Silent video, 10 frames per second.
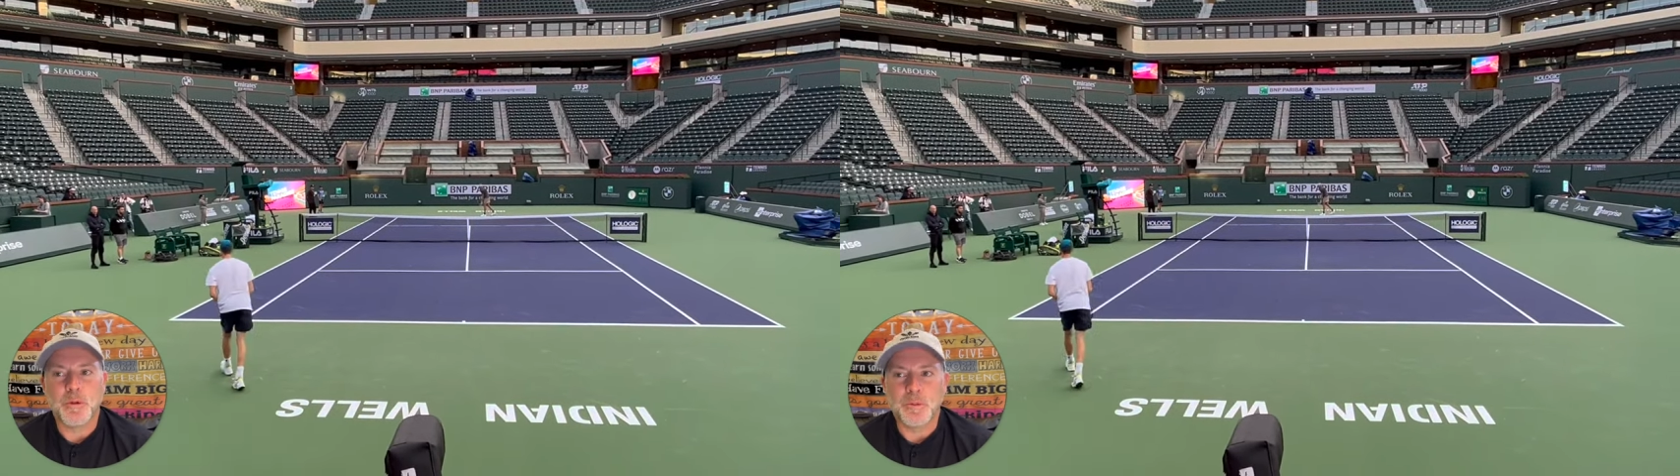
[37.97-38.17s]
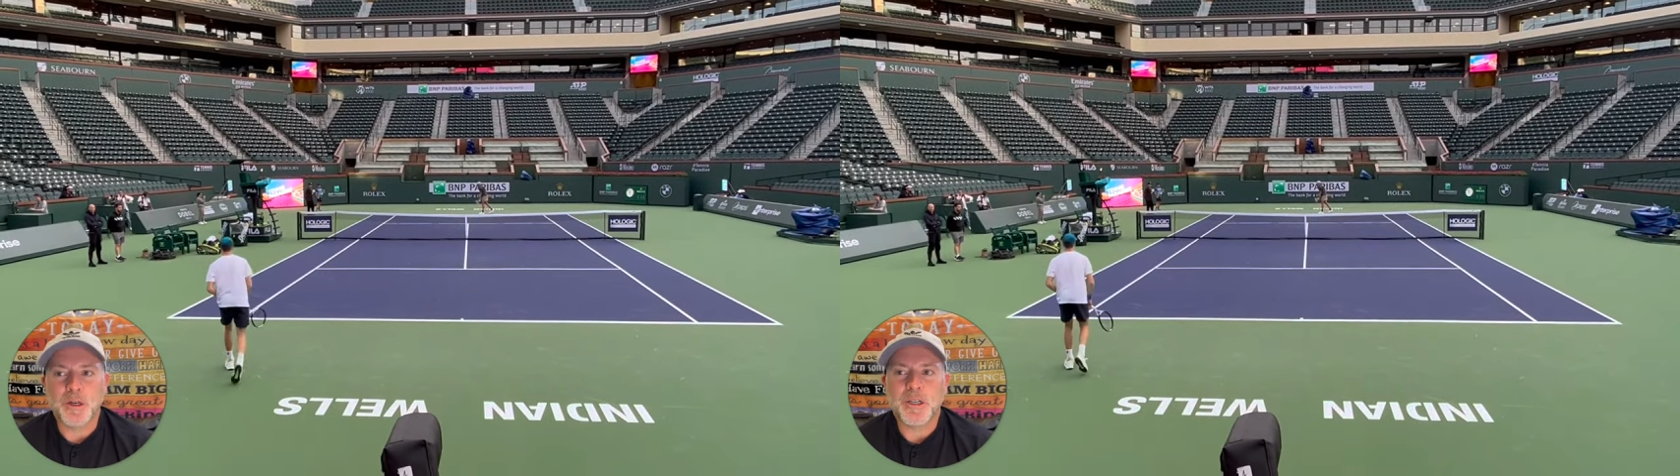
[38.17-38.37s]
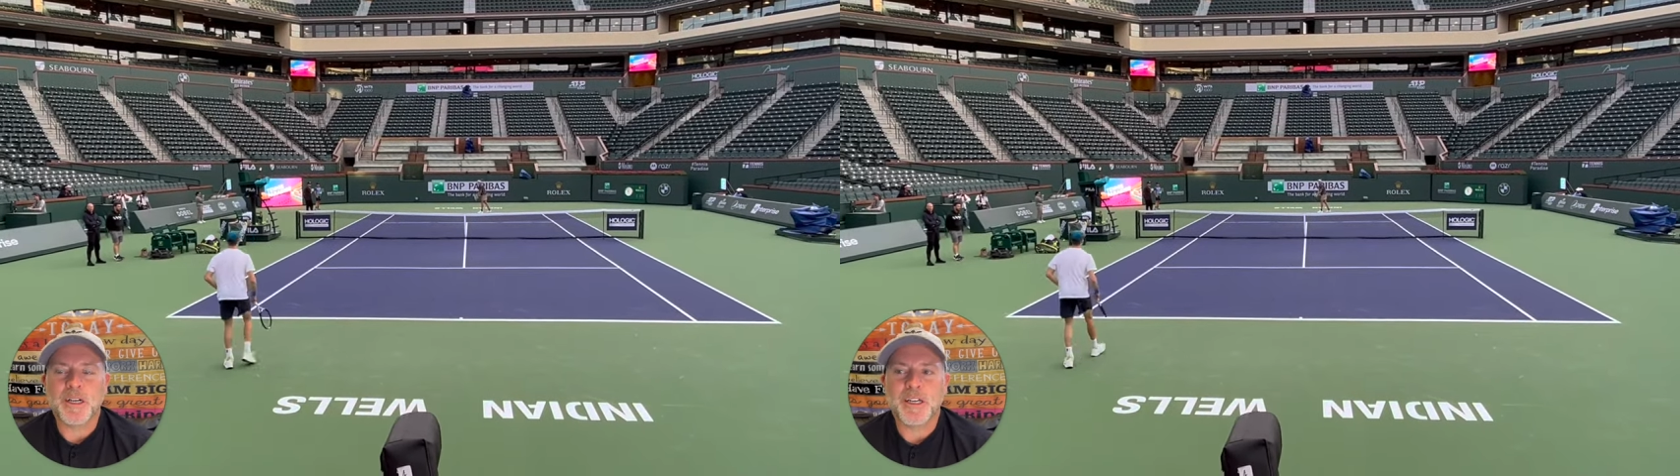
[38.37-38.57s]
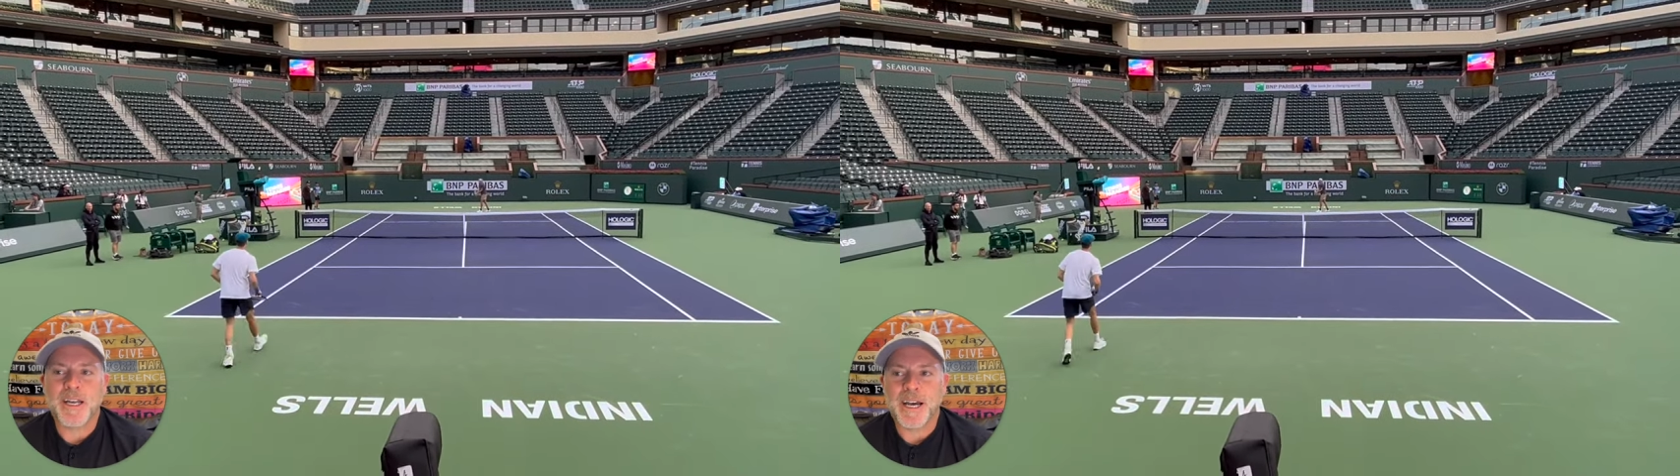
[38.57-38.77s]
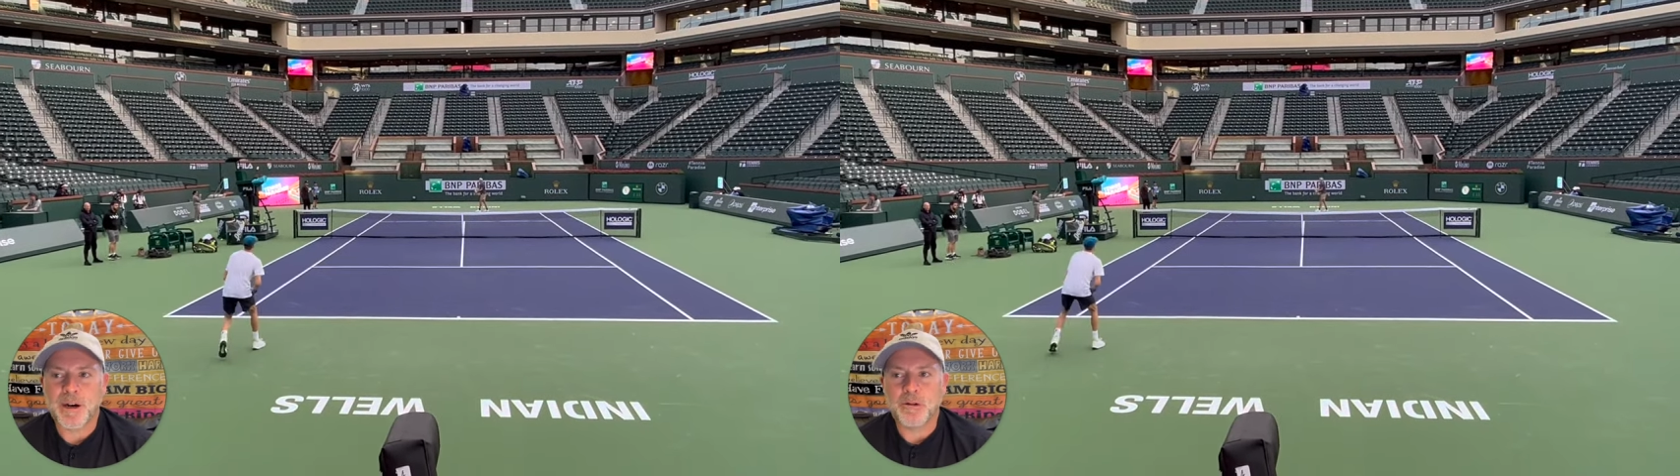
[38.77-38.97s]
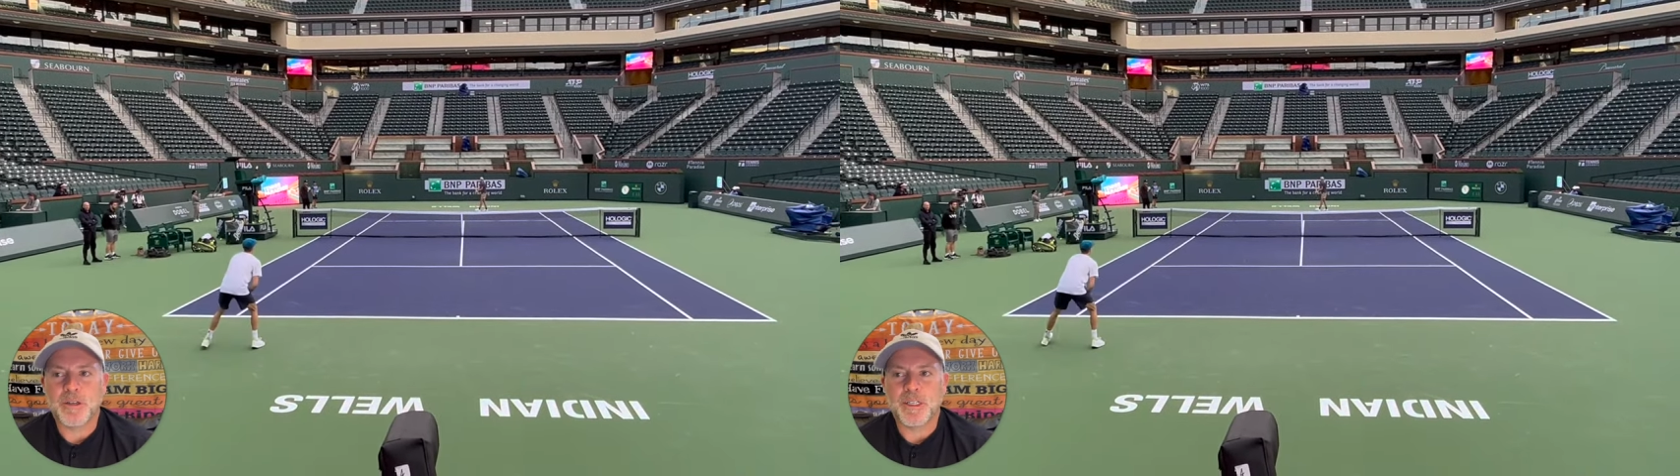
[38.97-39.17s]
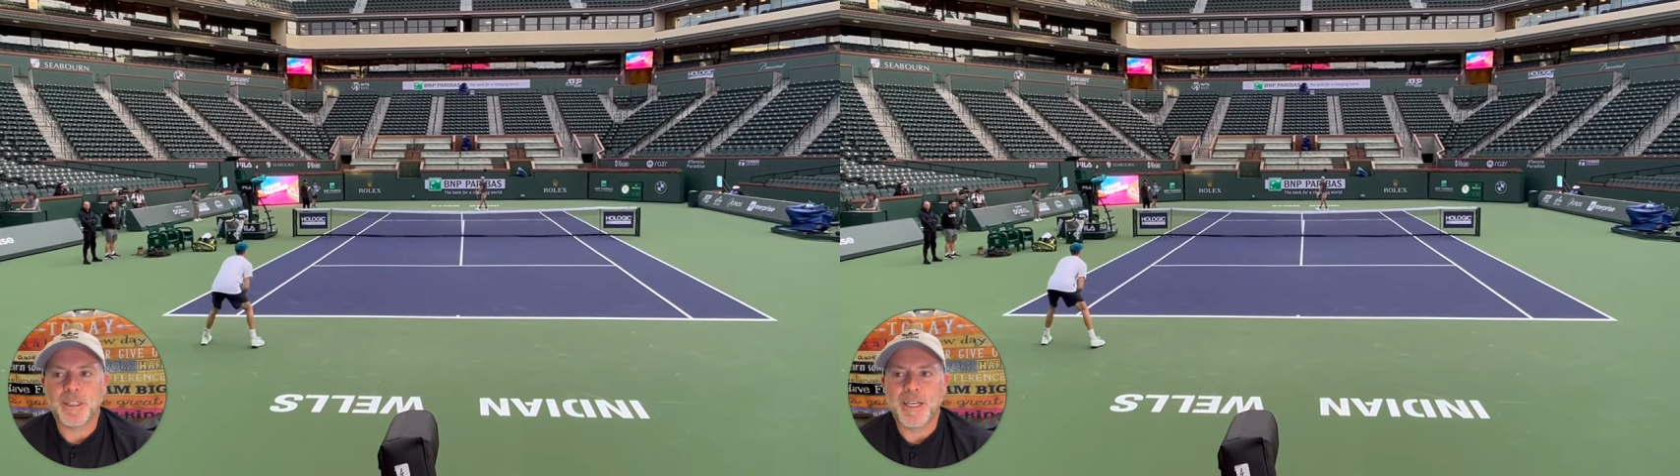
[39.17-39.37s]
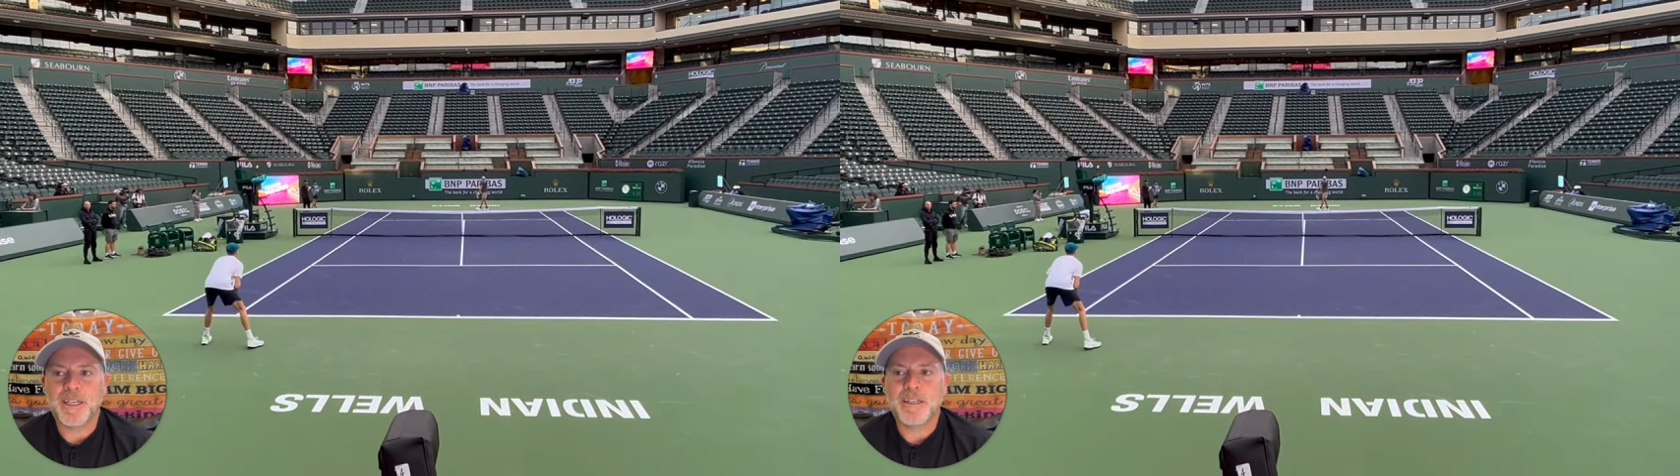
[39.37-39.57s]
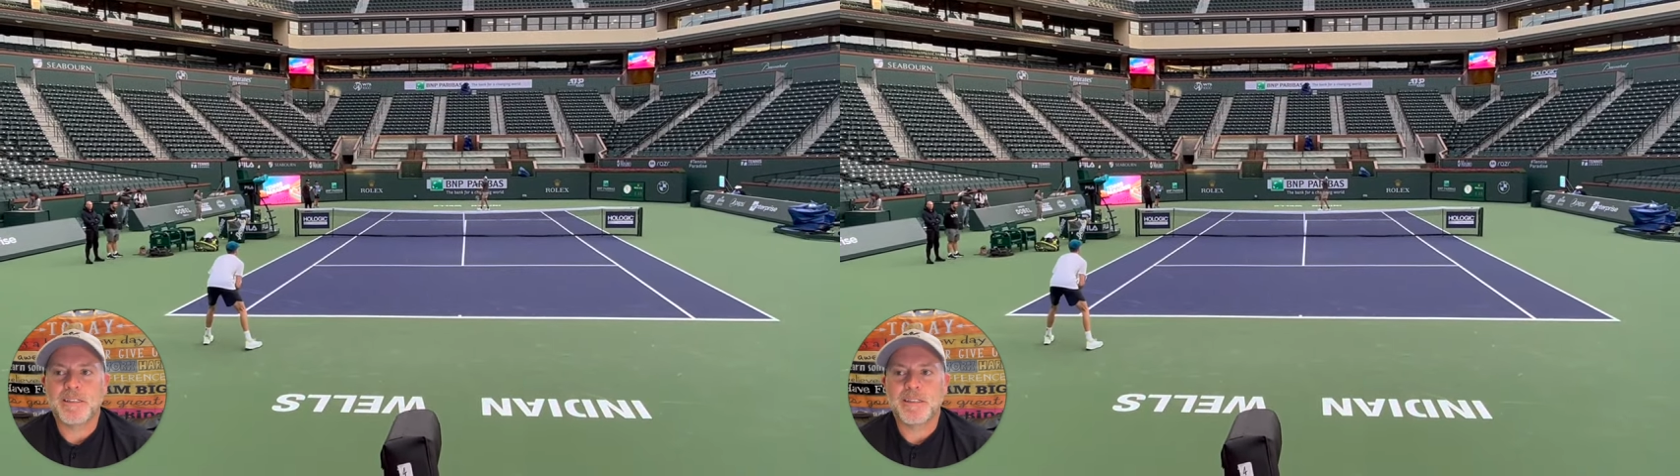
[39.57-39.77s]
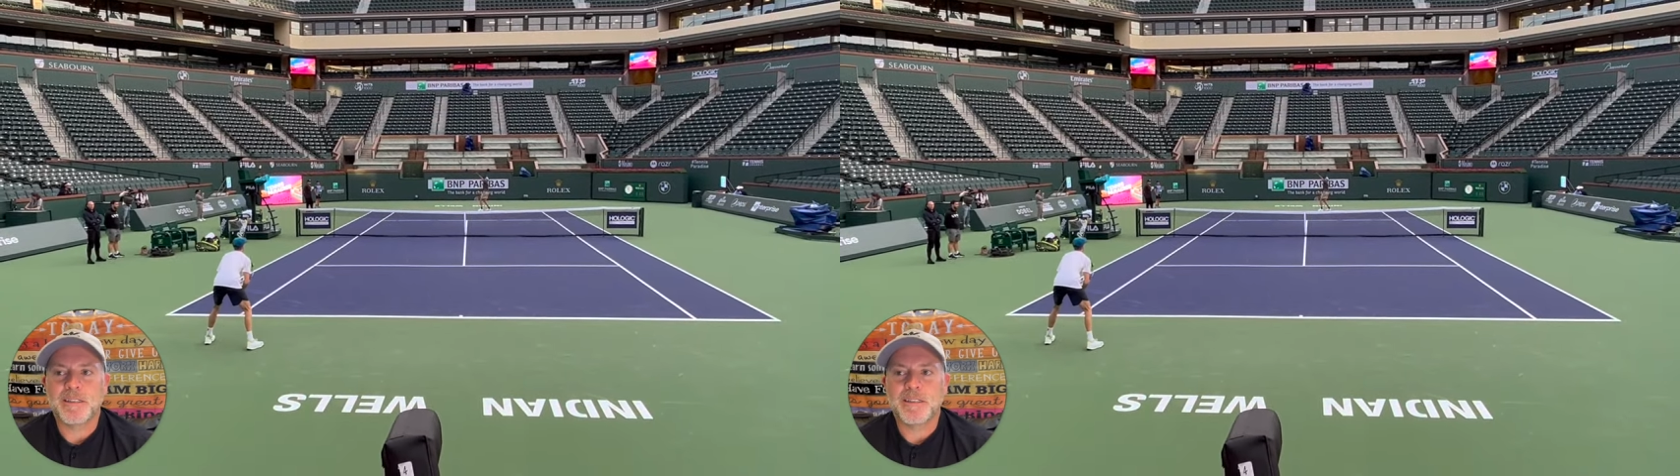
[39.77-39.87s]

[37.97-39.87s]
will book an hour a day